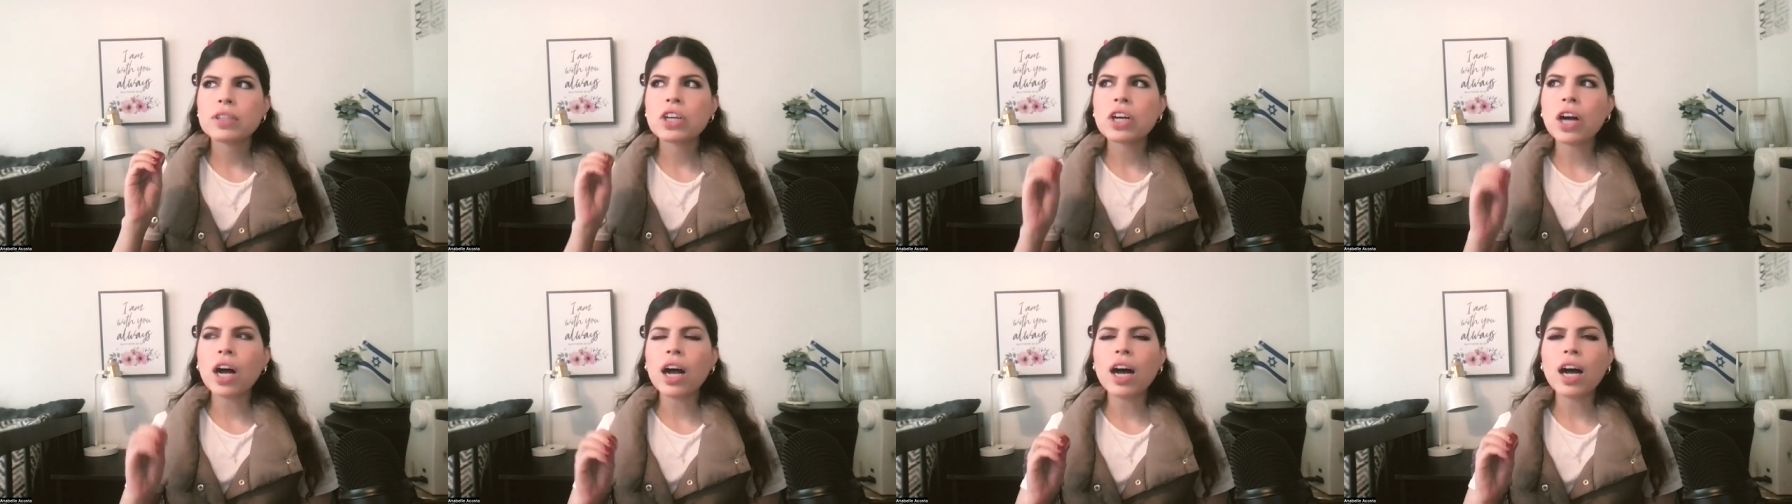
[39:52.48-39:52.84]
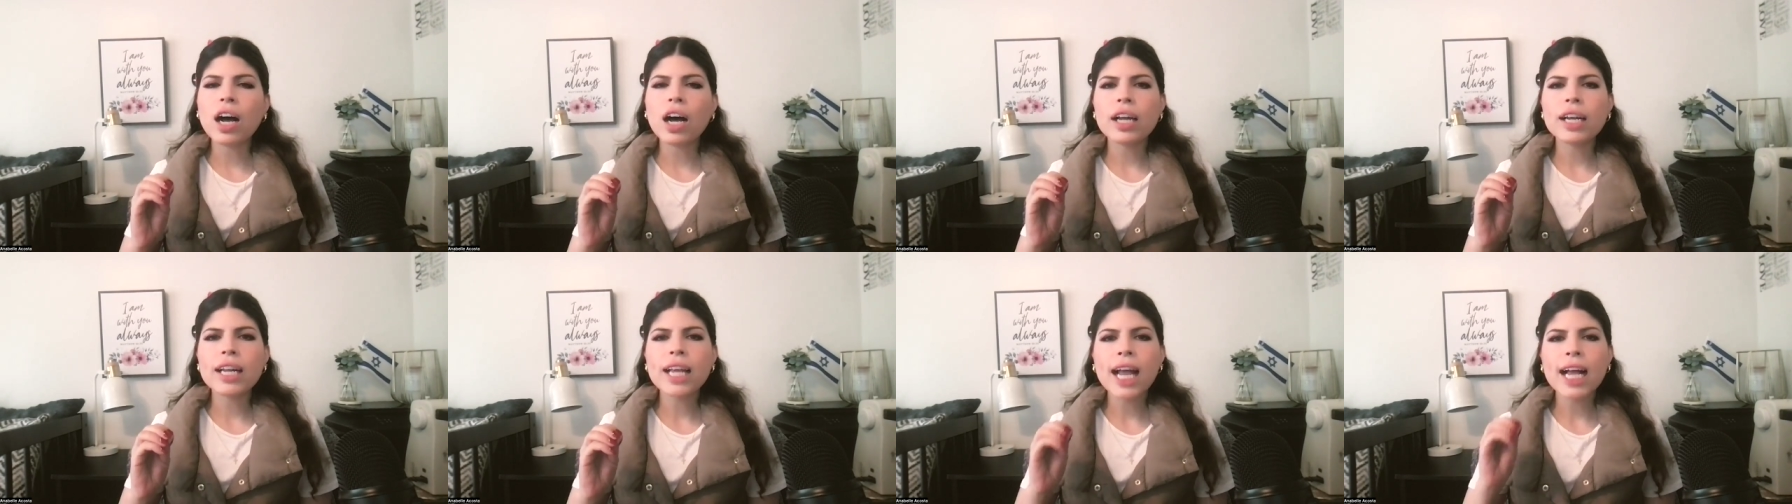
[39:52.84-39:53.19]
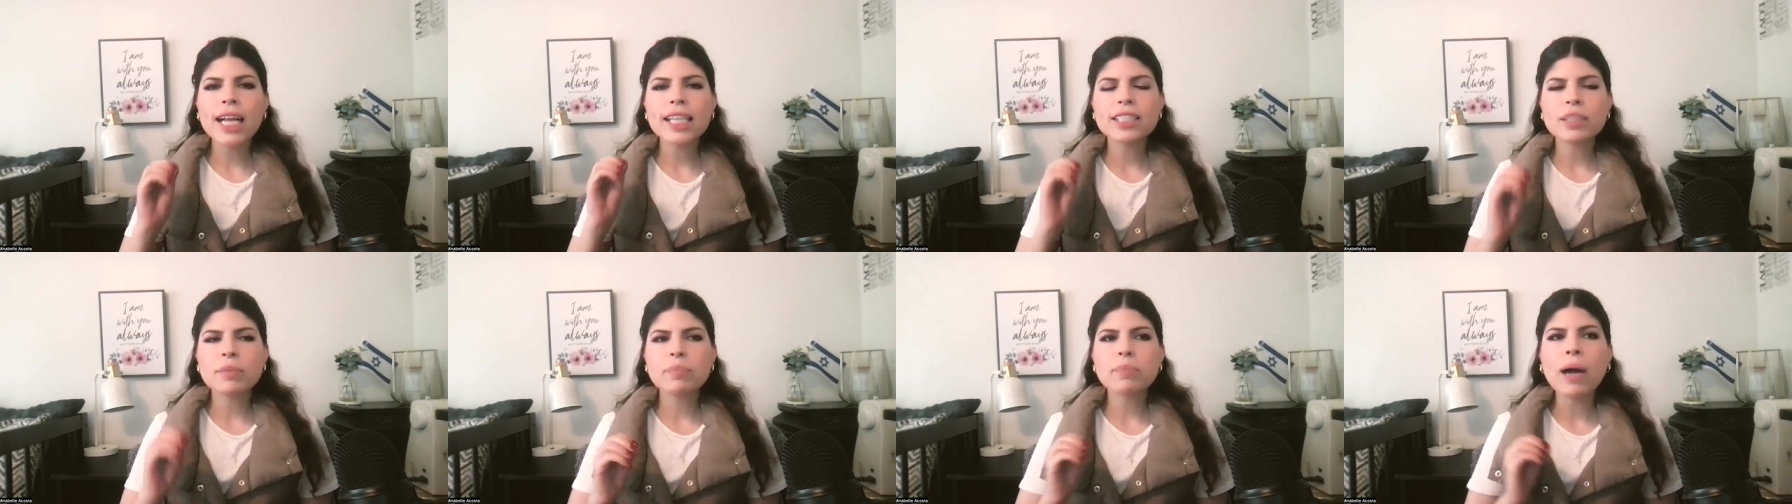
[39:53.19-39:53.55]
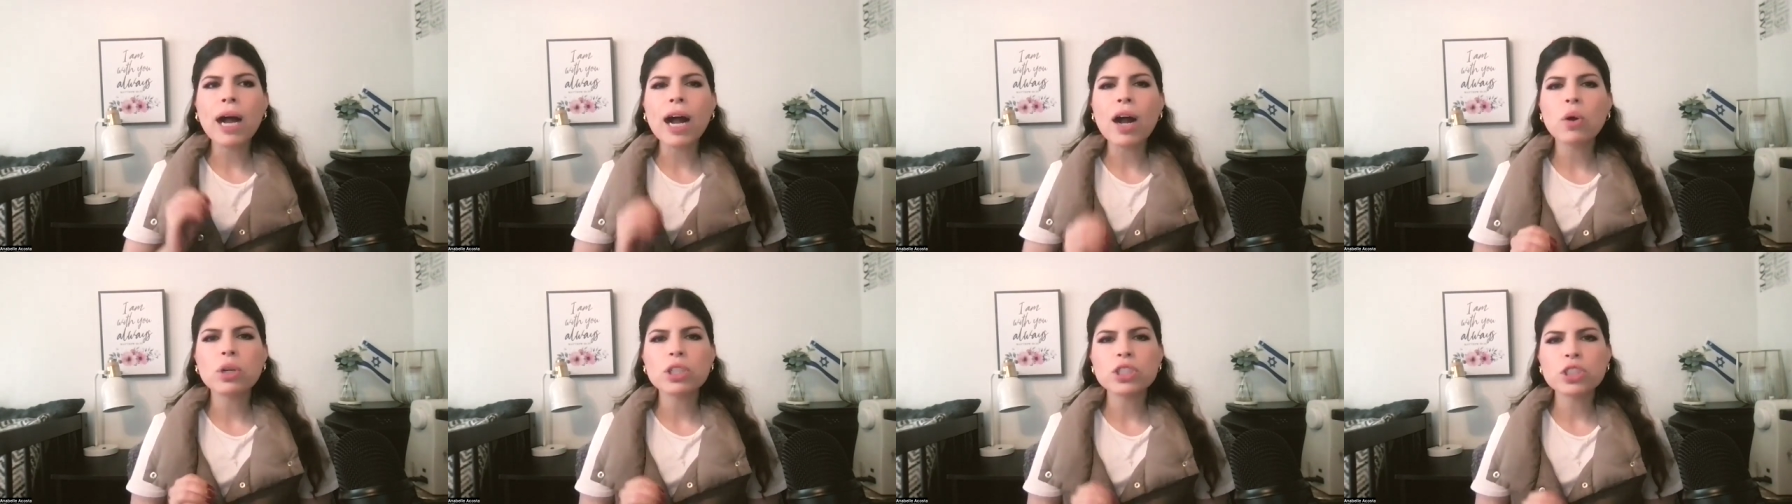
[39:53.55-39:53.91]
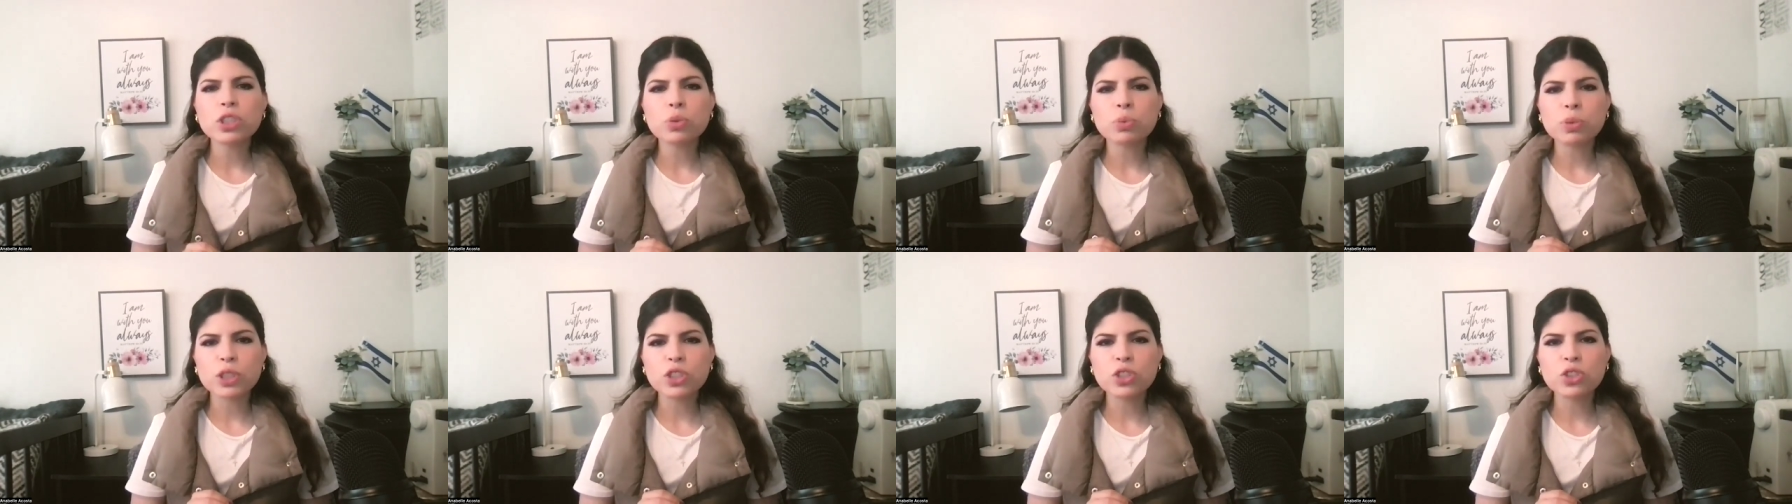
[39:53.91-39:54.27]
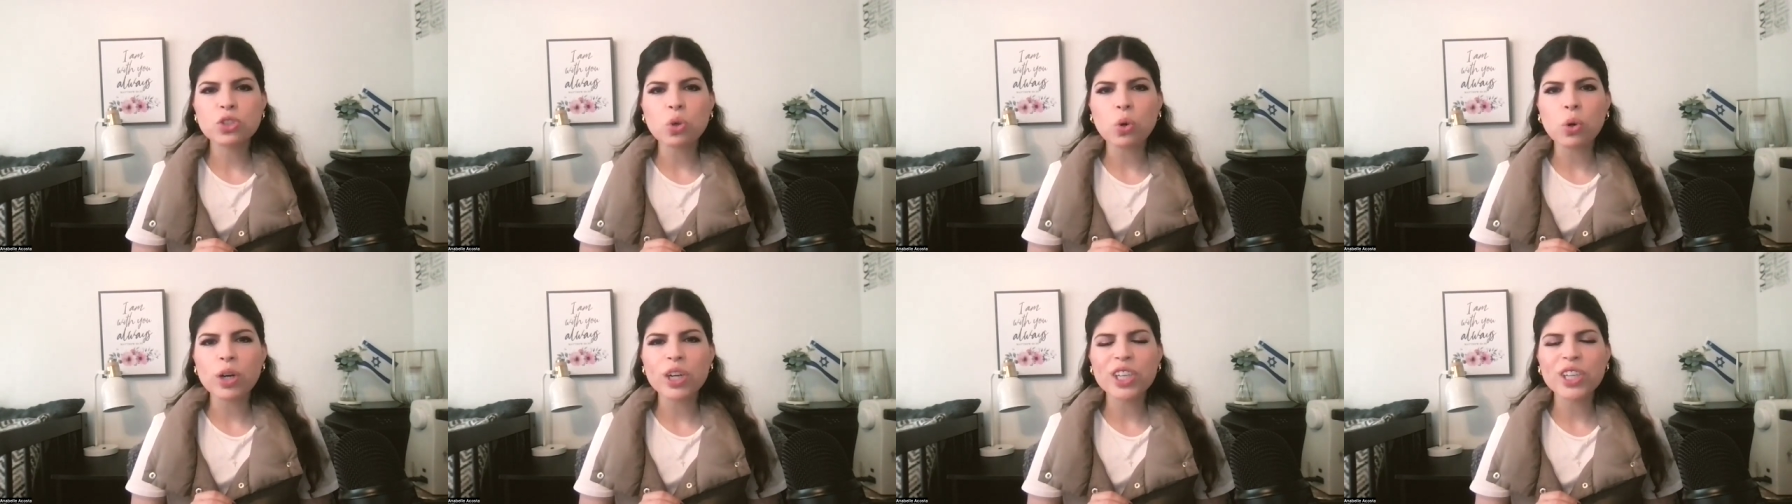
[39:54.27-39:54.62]
God has the power to
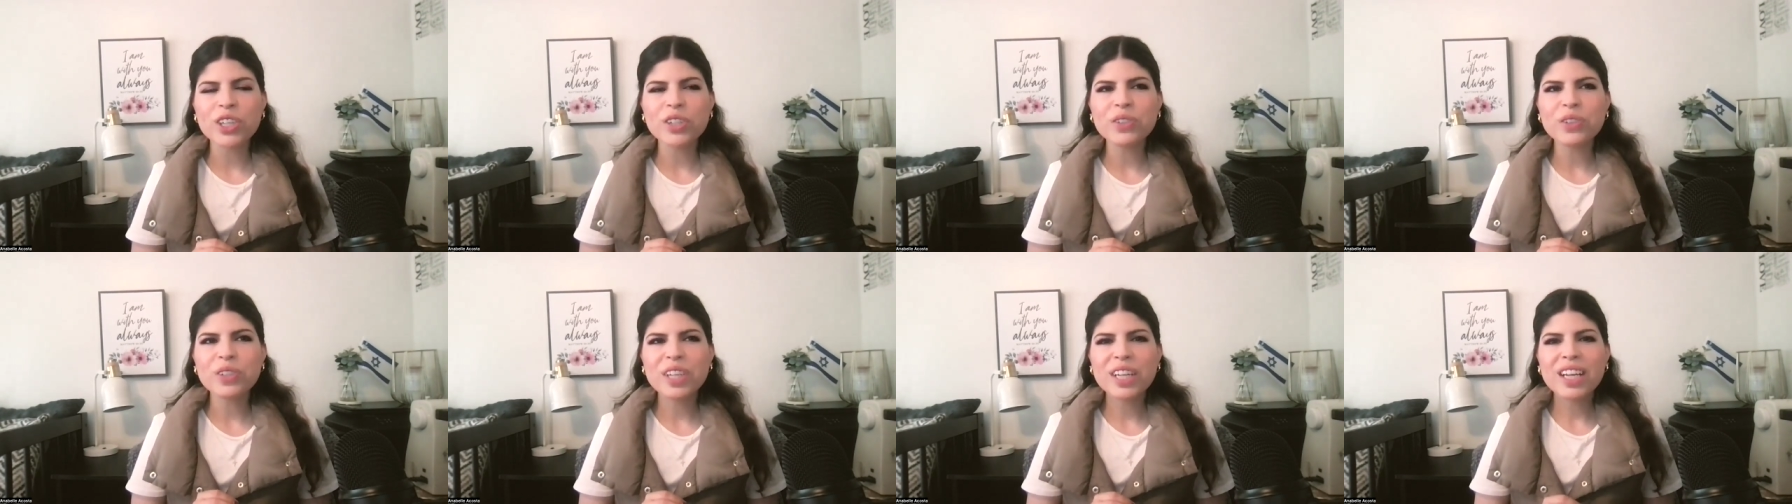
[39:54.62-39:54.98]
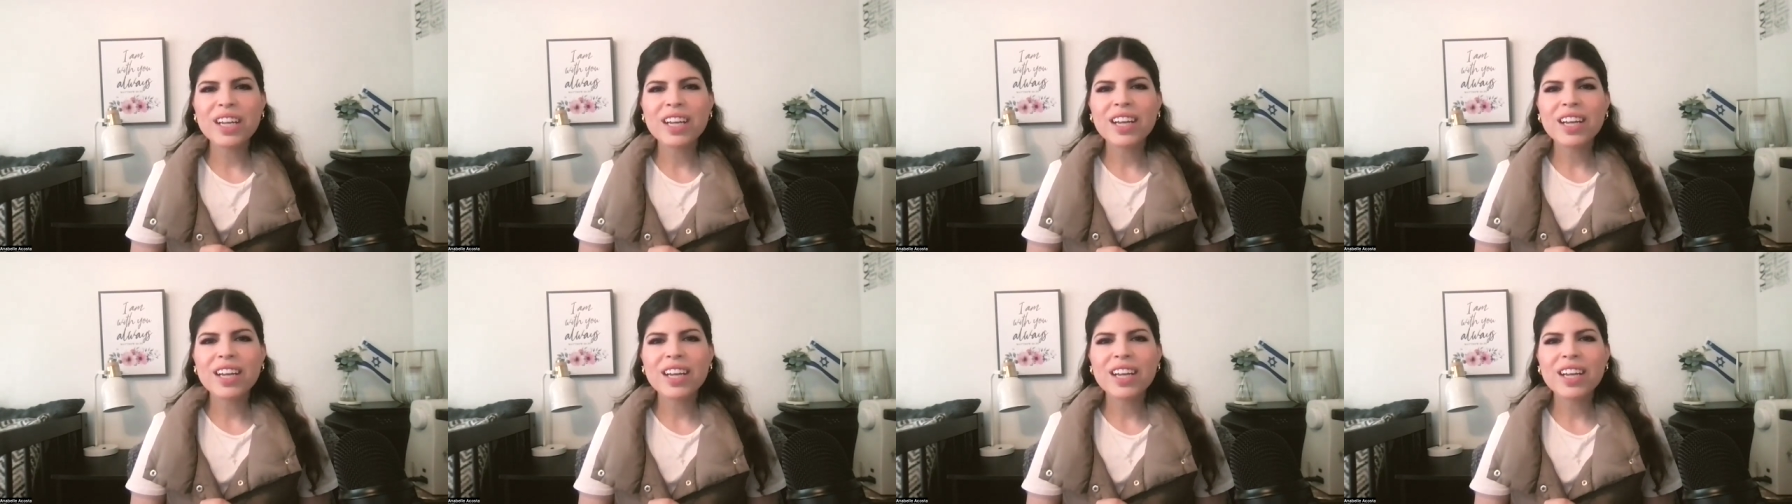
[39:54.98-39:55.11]
restore you.